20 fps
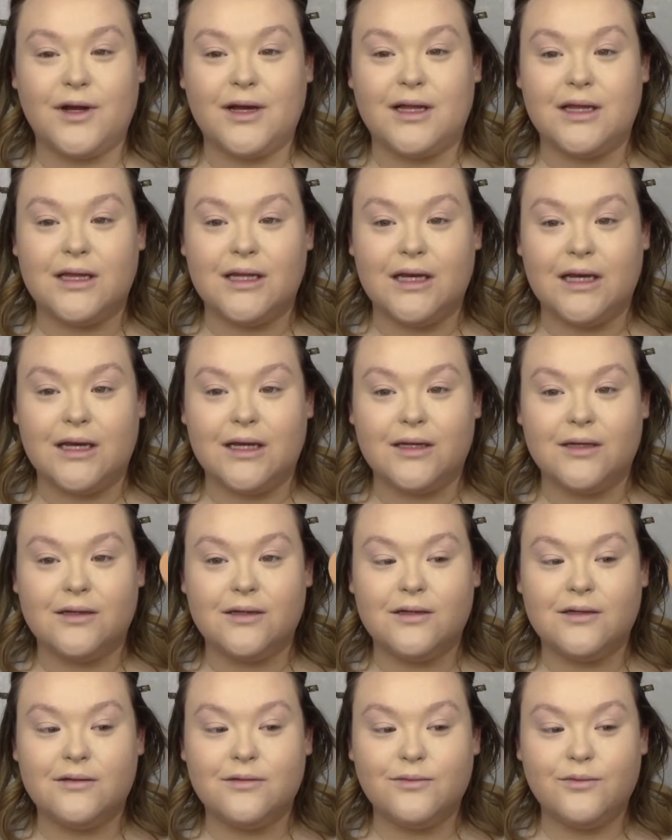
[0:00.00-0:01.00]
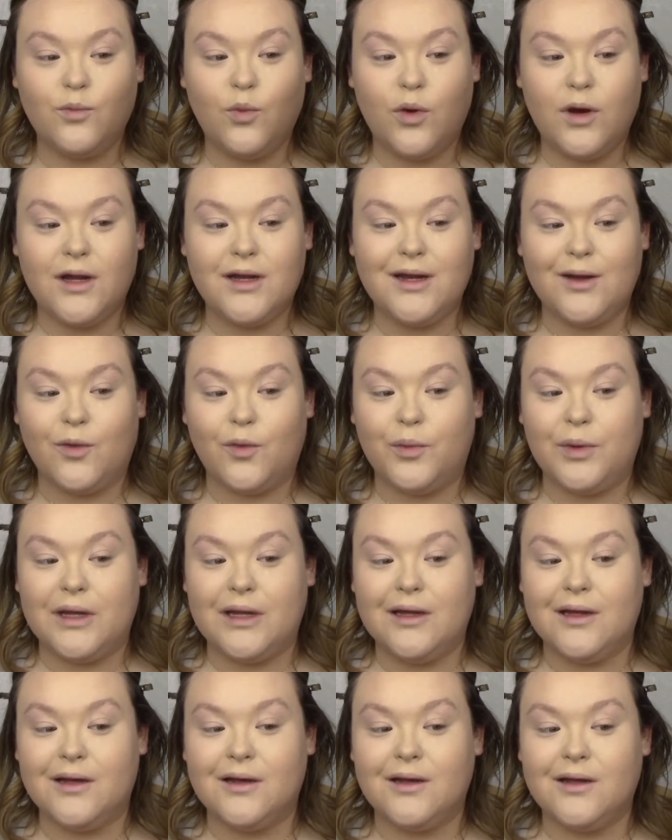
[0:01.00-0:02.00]
clean one, it would
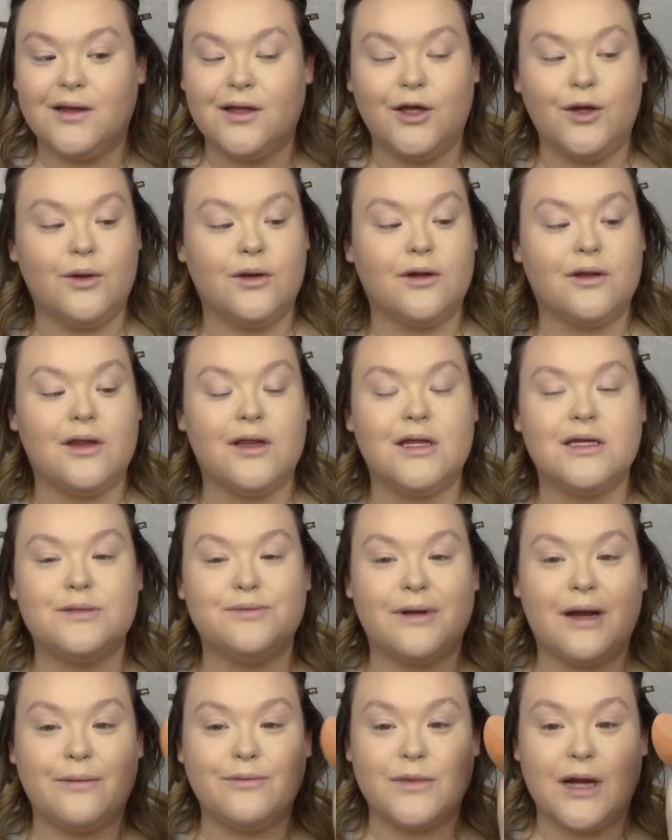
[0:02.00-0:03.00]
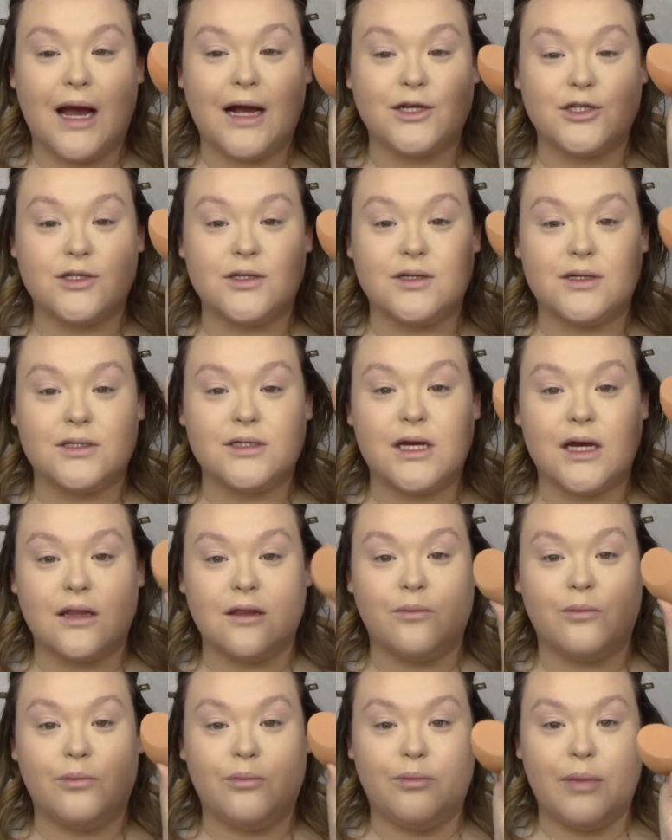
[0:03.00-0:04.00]
be cuter than this, but I'm actually going to take
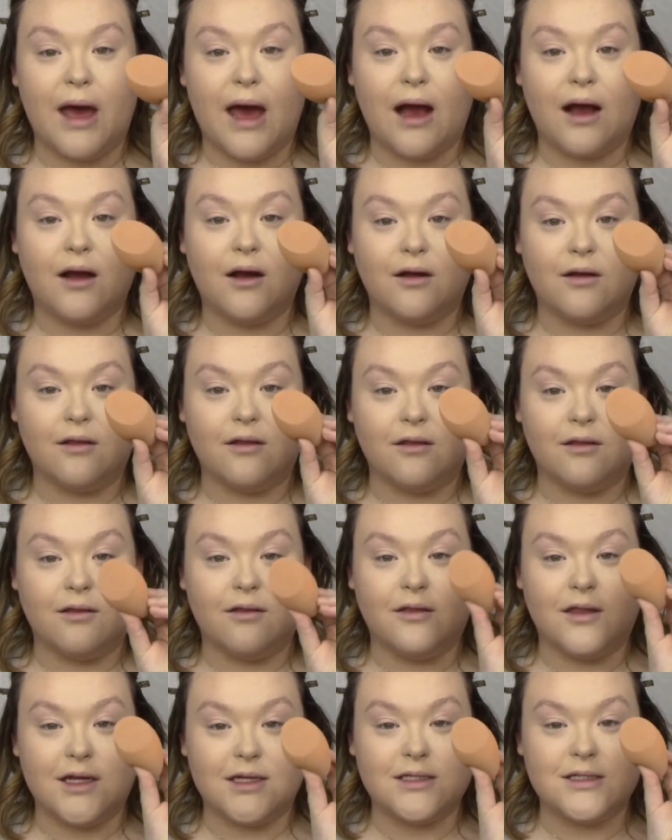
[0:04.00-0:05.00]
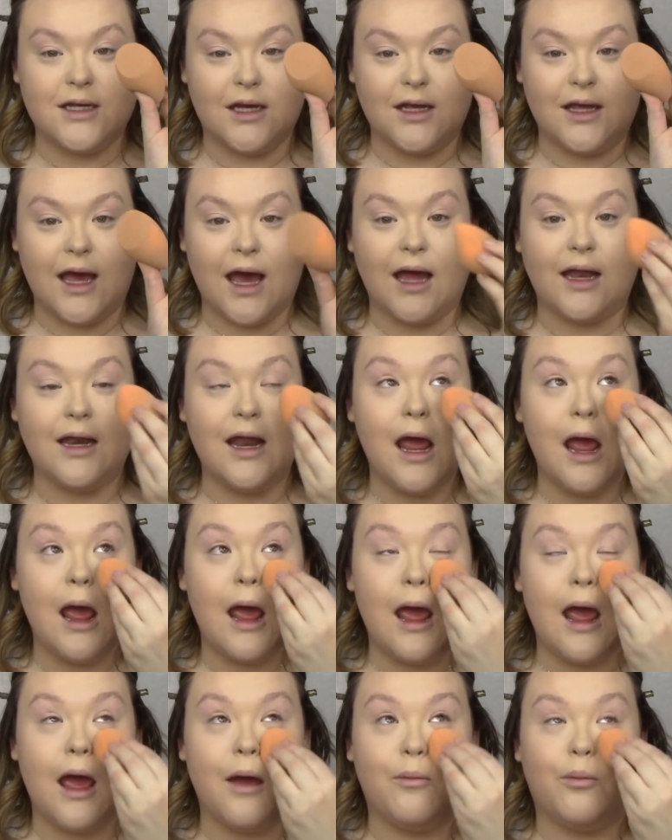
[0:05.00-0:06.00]
the back or this again
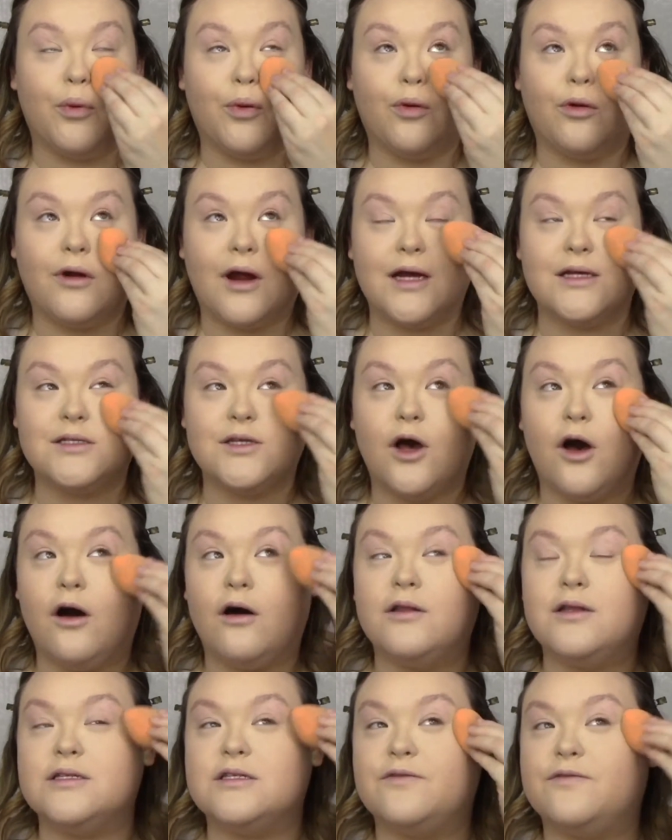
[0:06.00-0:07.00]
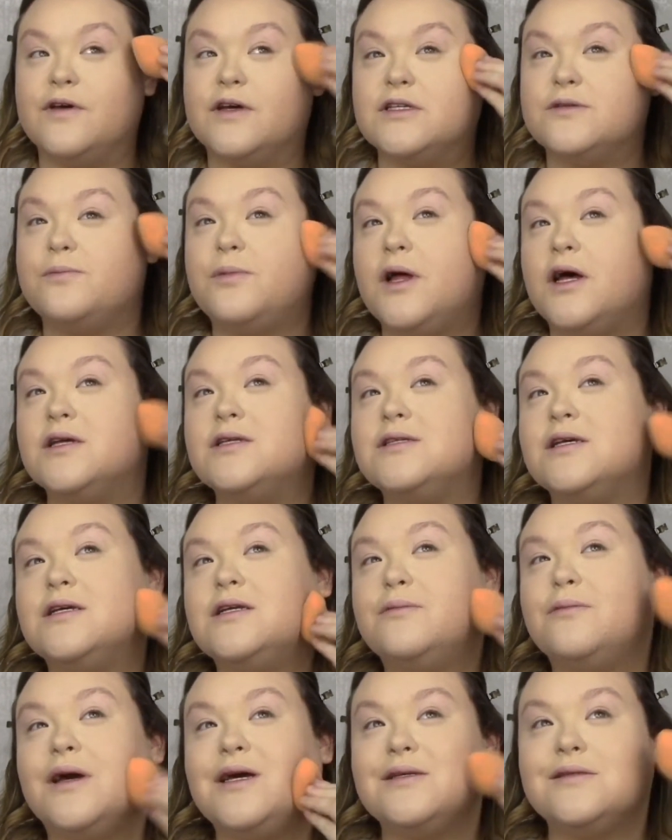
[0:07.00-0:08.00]
and press all this Fix Plus
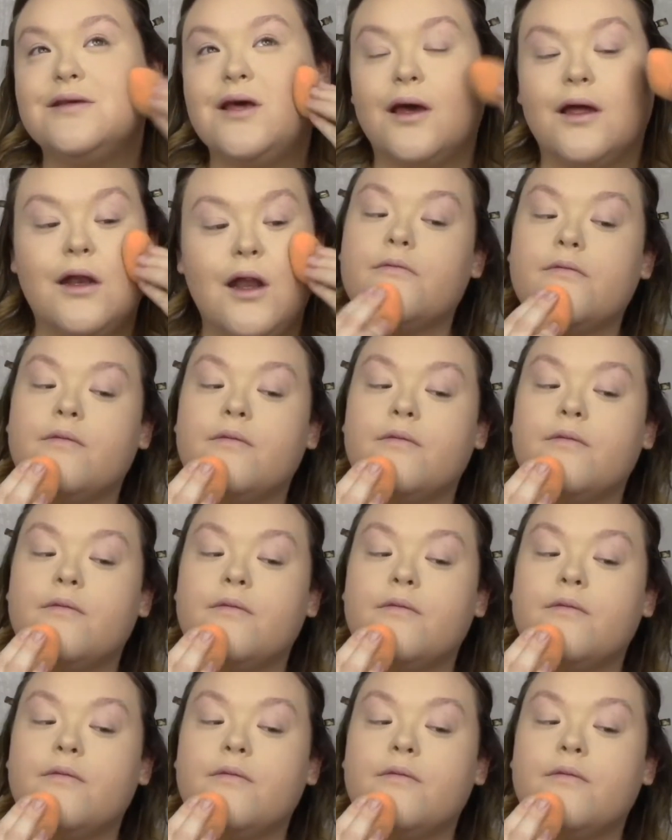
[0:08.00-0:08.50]
into my skin.